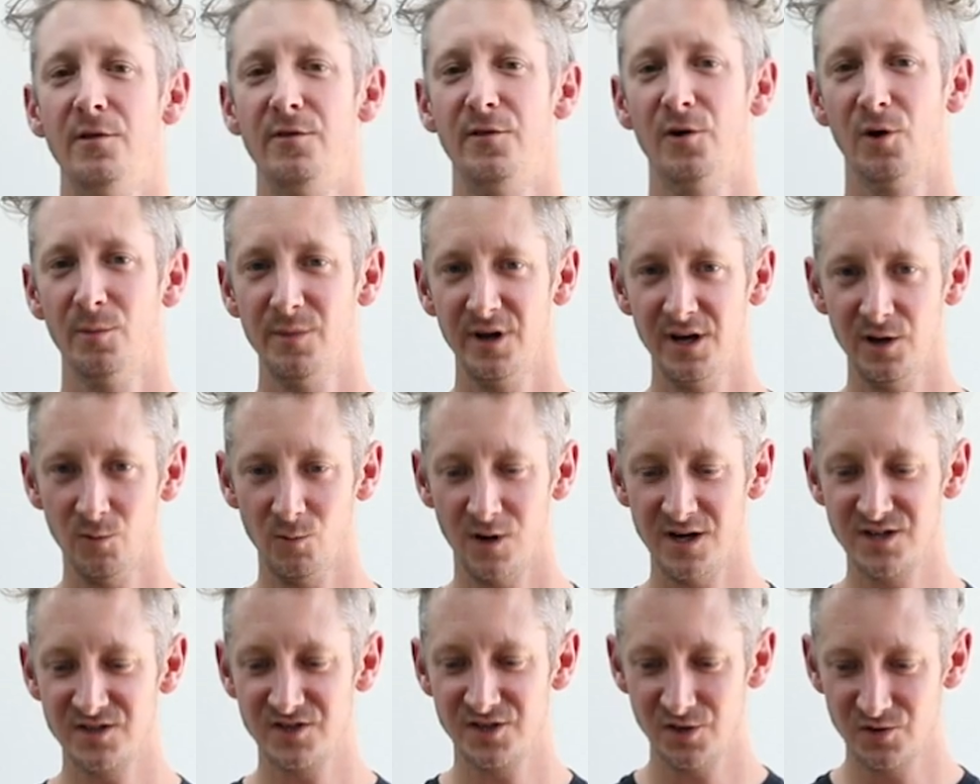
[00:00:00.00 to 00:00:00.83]
There are many
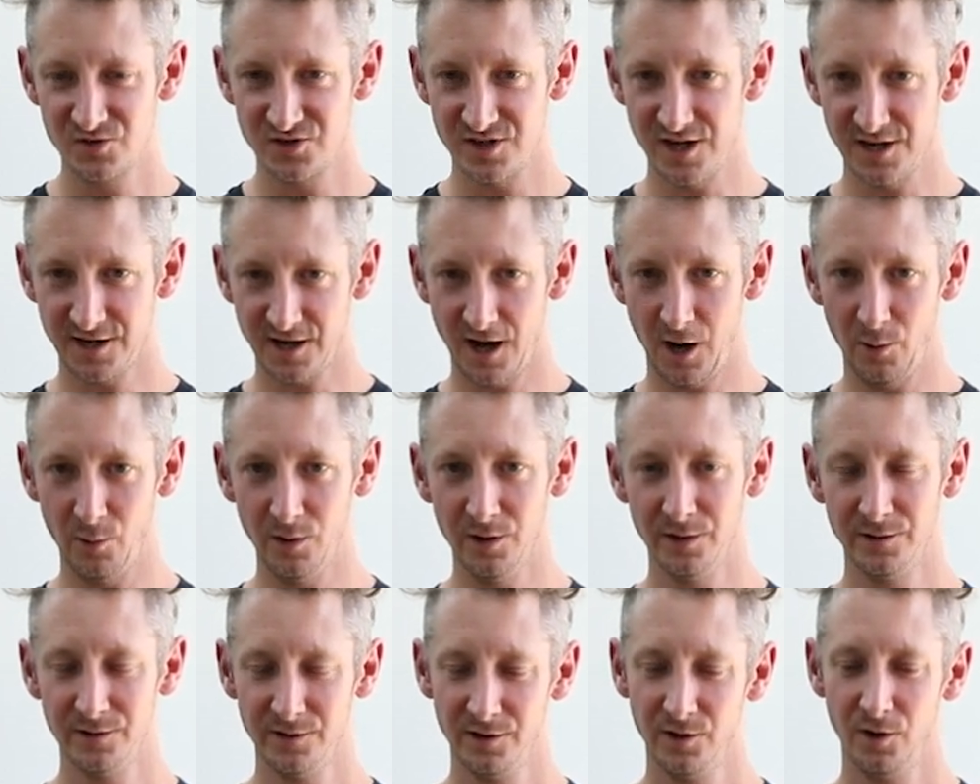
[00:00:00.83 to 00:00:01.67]
ways to use the Ikawa.
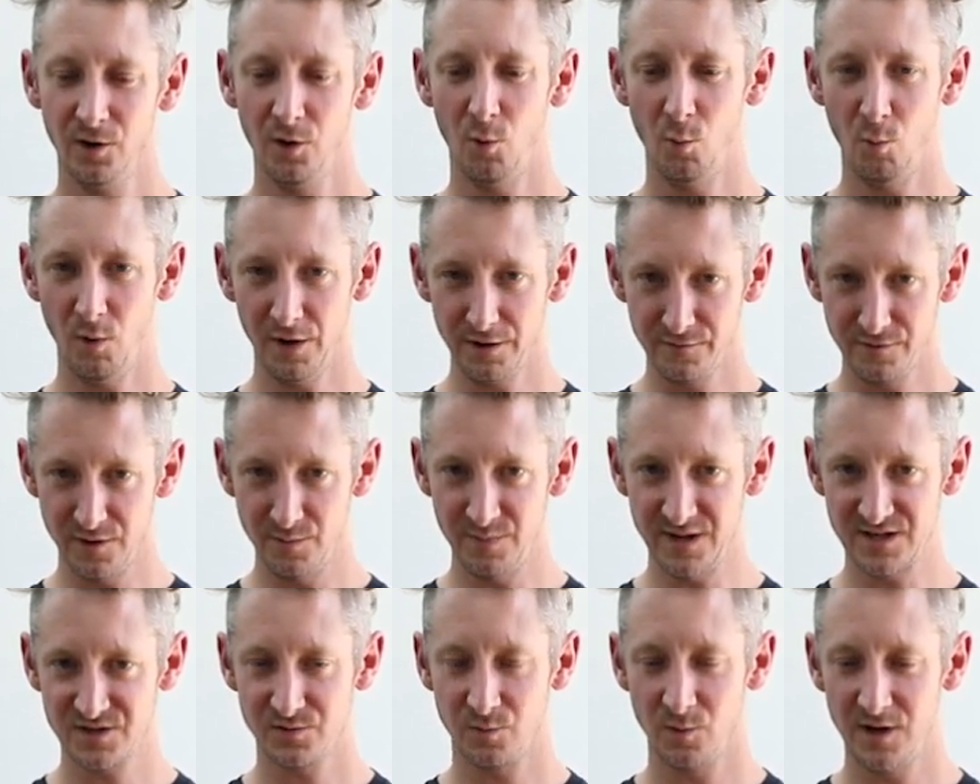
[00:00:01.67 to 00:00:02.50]
One of the
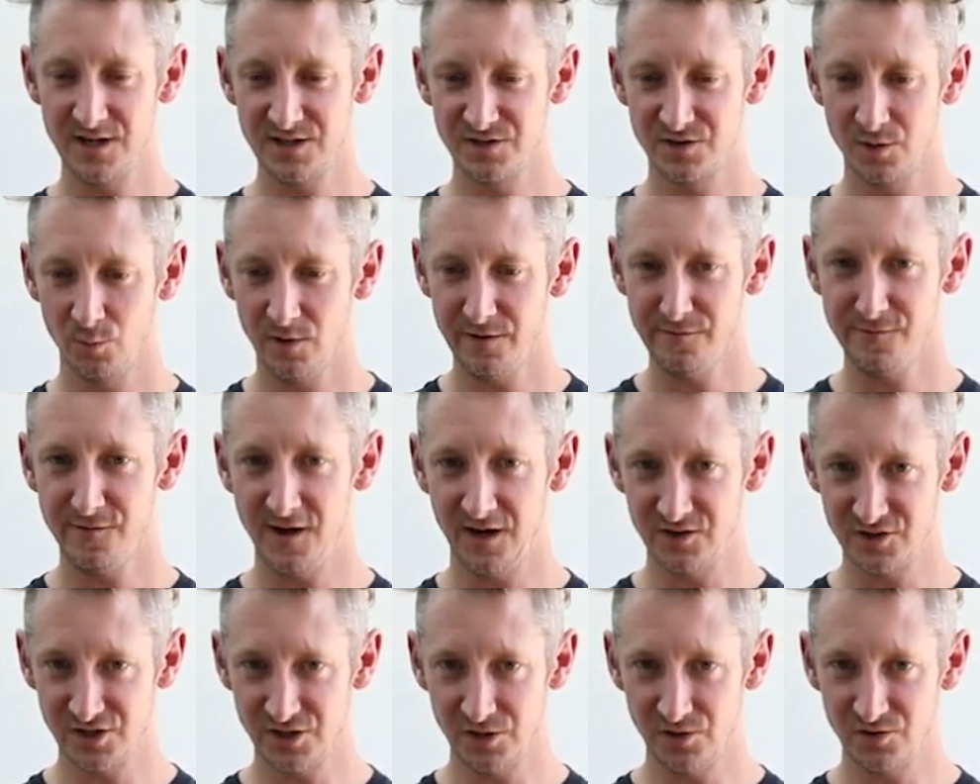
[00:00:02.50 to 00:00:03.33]
best ways that we've
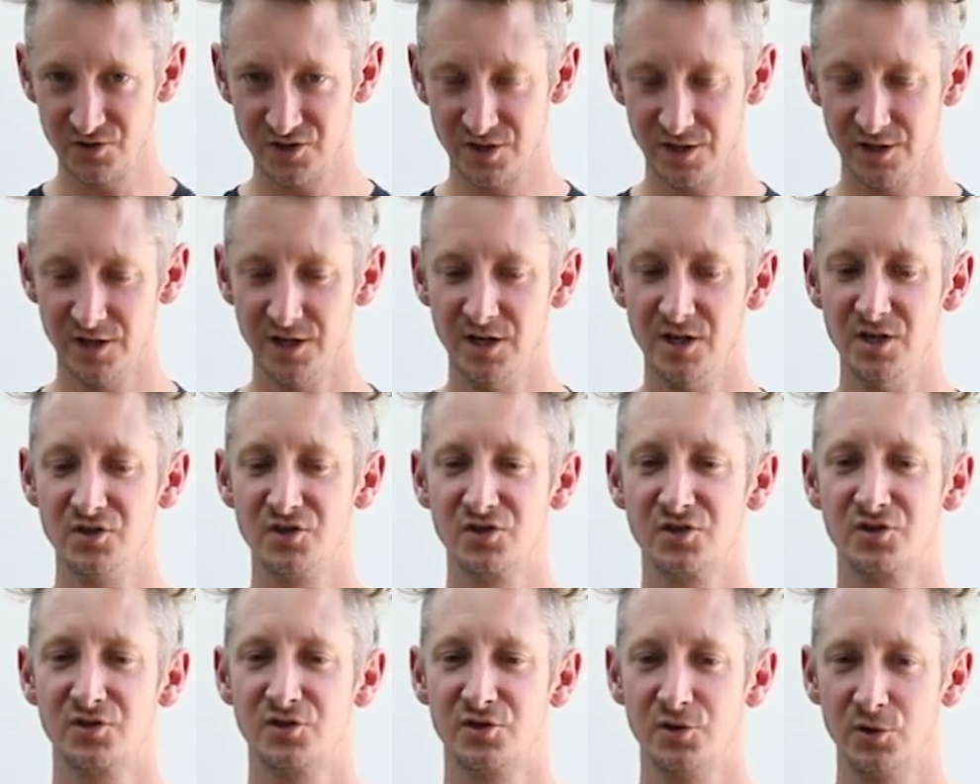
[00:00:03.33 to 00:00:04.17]
found to use it
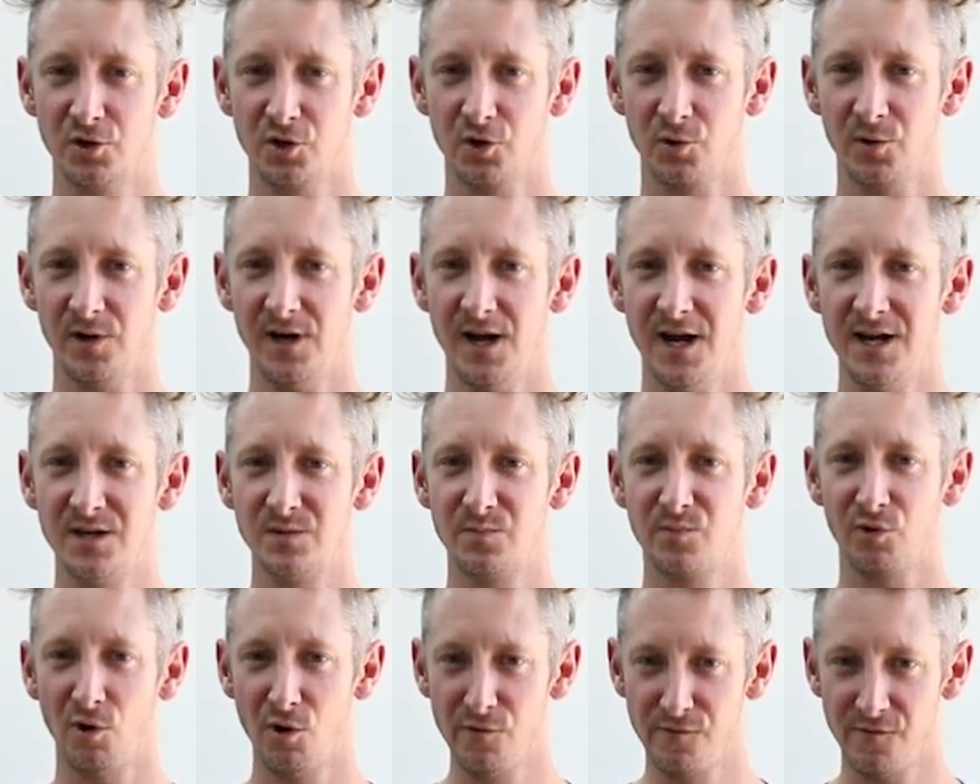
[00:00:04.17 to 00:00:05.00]
is to
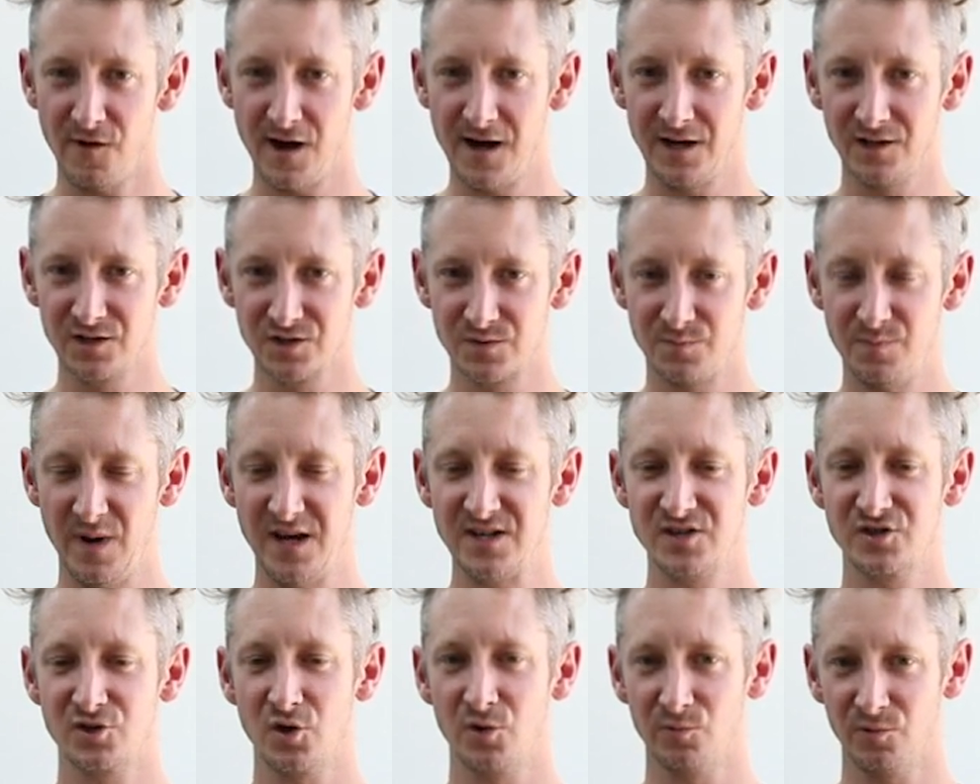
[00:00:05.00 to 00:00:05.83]
create profiles
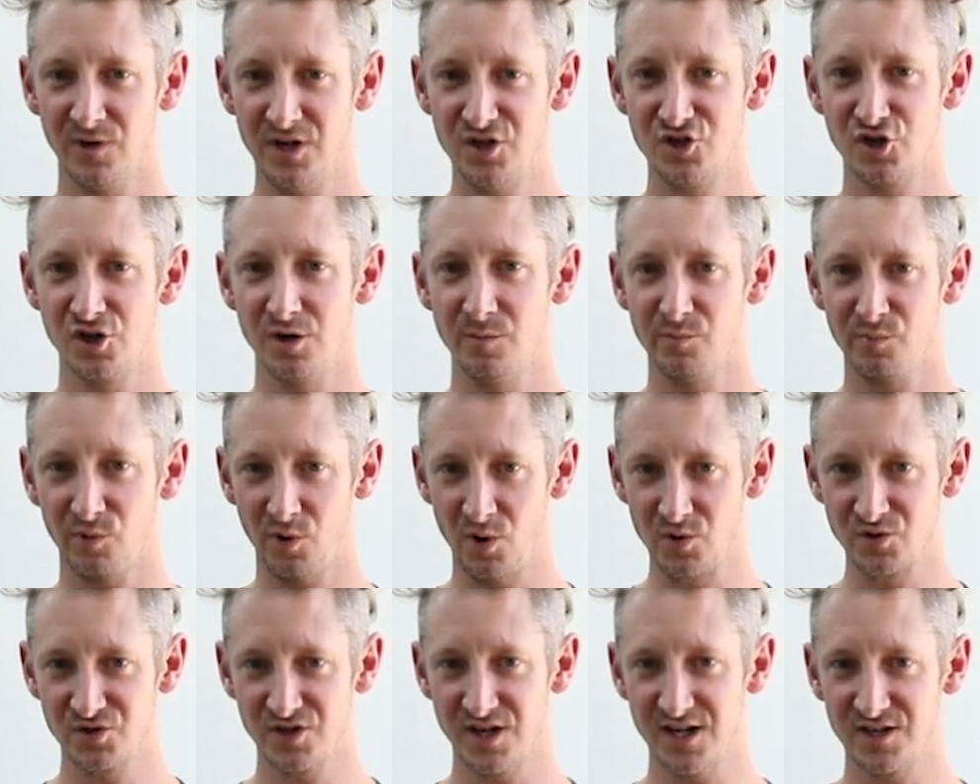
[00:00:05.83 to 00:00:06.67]
based on region and
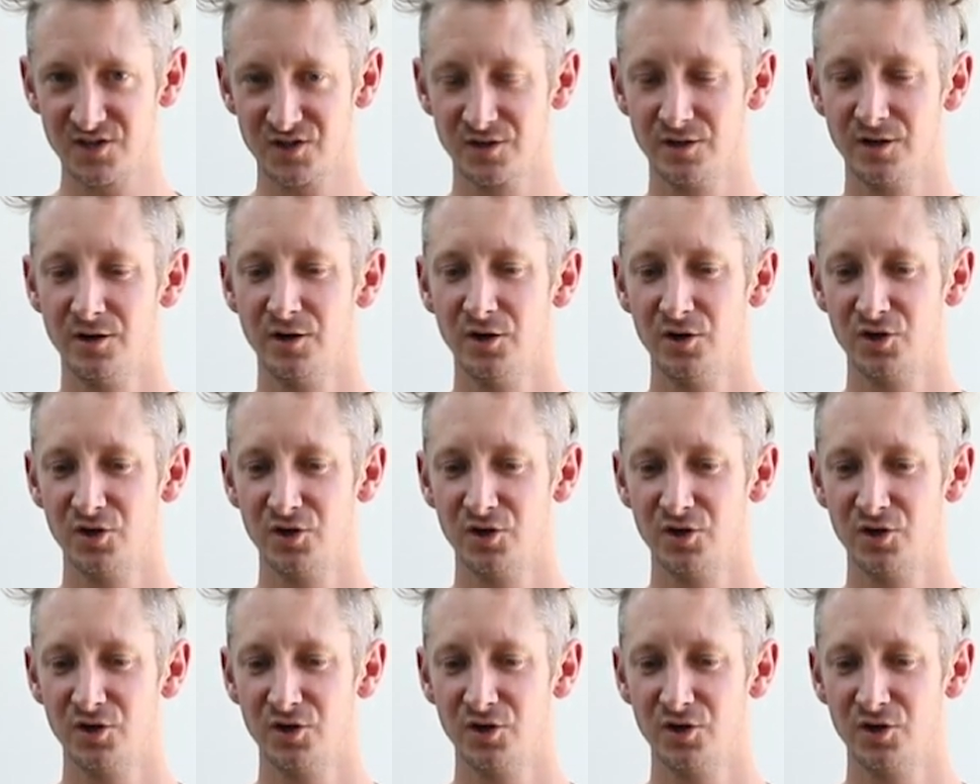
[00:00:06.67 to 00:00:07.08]
process.